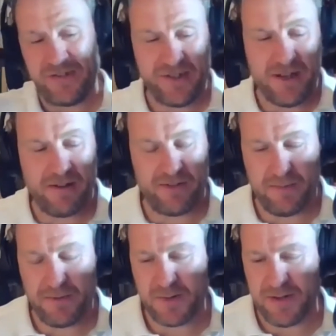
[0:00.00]
isn't there, I
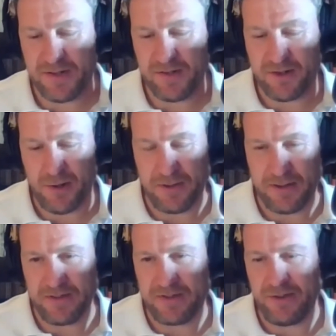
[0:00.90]
think, between
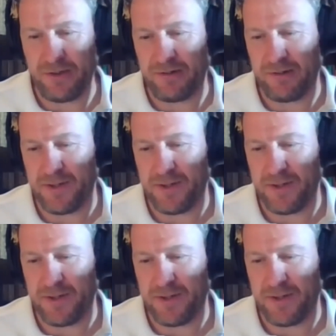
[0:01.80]
comedy and snooker.